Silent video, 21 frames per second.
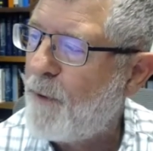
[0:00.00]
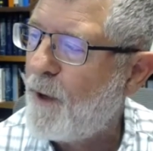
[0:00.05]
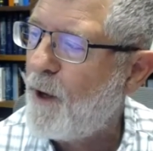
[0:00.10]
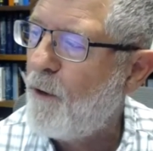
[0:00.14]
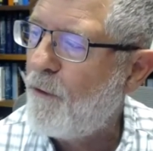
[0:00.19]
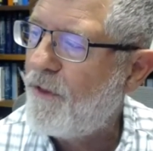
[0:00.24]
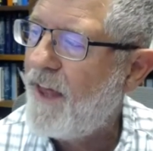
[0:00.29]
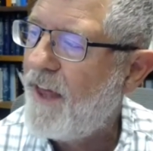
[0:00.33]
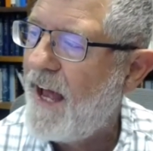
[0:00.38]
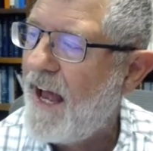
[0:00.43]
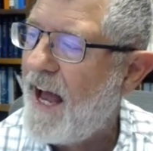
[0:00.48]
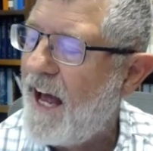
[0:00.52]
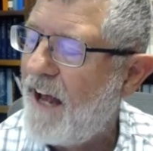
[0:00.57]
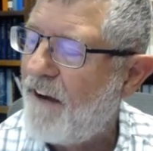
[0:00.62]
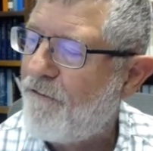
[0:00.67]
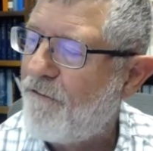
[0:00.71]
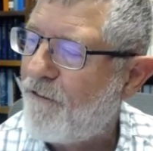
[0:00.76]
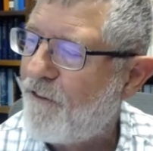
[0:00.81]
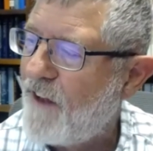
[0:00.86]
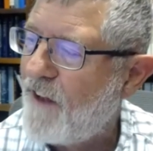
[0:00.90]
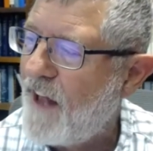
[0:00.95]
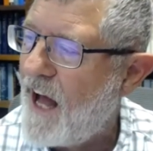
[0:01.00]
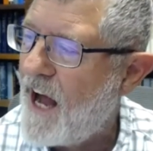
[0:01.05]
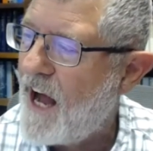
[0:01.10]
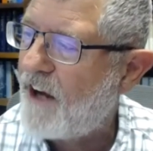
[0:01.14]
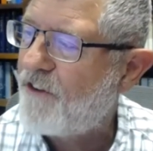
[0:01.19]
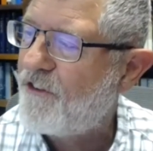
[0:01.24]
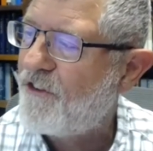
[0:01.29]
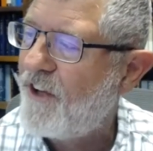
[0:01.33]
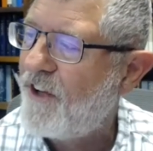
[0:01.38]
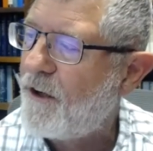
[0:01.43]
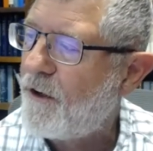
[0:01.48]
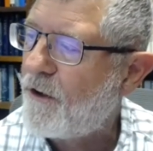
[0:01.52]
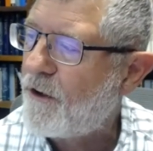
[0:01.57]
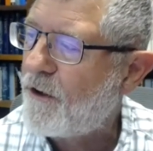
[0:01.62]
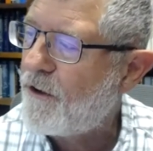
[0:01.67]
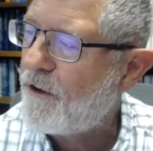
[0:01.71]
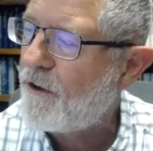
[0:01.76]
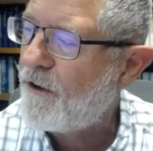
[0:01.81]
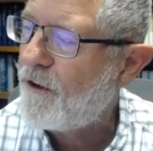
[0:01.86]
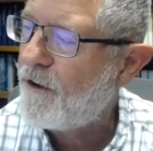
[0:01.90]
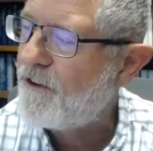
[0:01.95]
both had flocks and
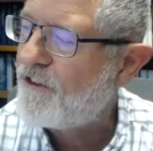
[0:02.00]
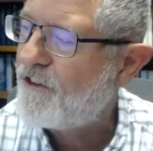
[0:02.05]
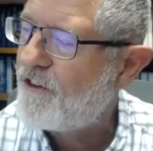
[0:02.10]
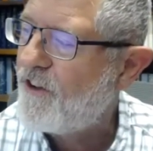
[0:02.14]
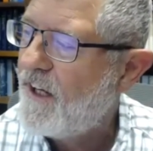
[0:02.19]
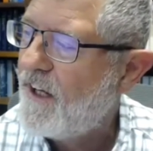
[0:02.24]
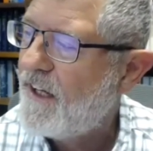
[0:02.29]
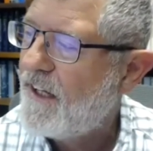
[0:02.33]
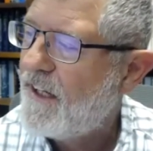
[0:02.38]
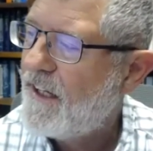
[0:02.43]
herds,